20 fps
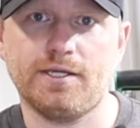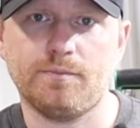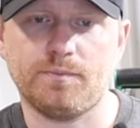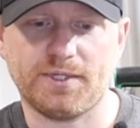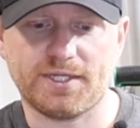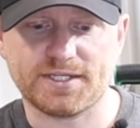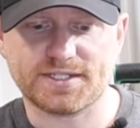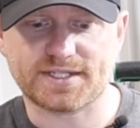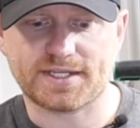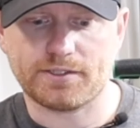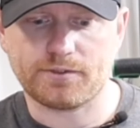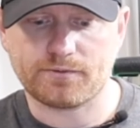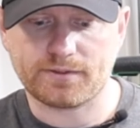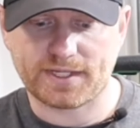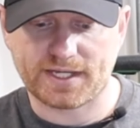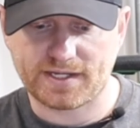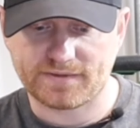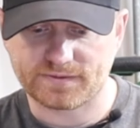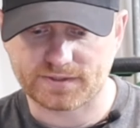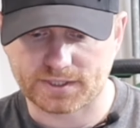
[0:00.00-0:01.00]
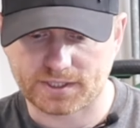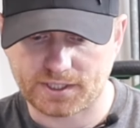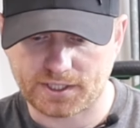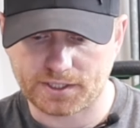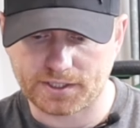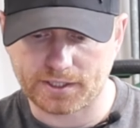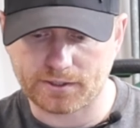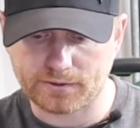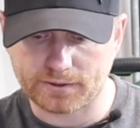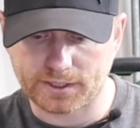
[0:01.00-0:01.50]
Because I don't have to
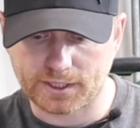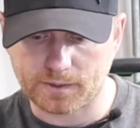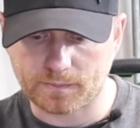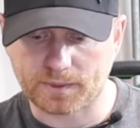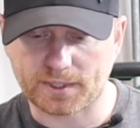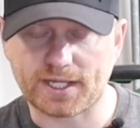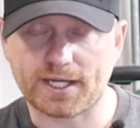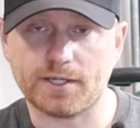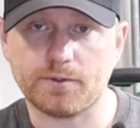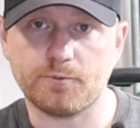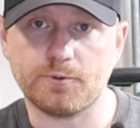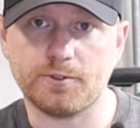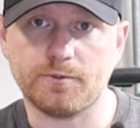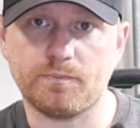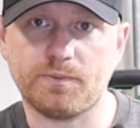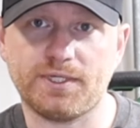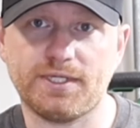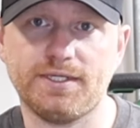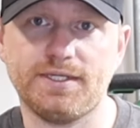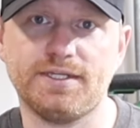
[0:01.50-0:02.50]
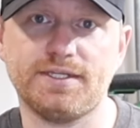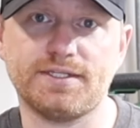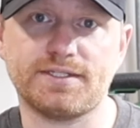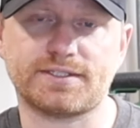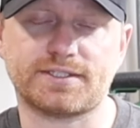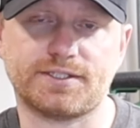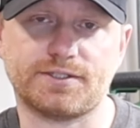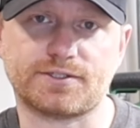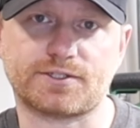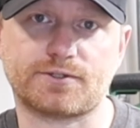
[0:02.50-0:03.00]
cut out a plywood
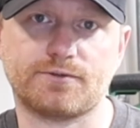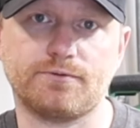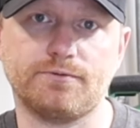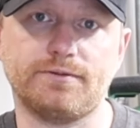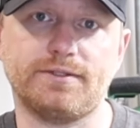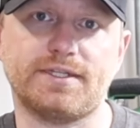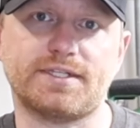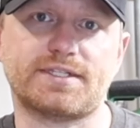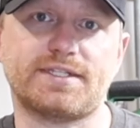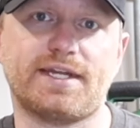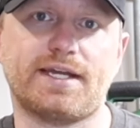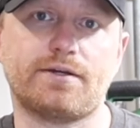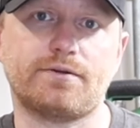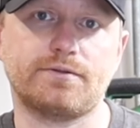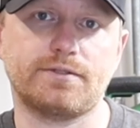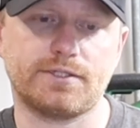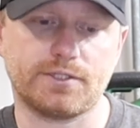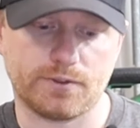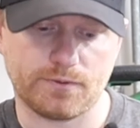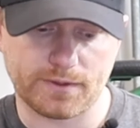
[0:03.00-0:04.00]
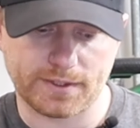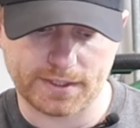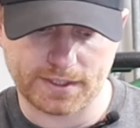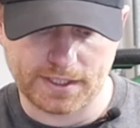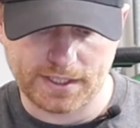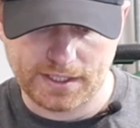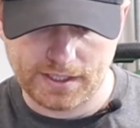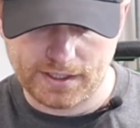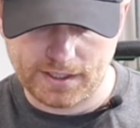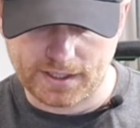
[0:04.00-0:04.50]
piece and screw this down to it,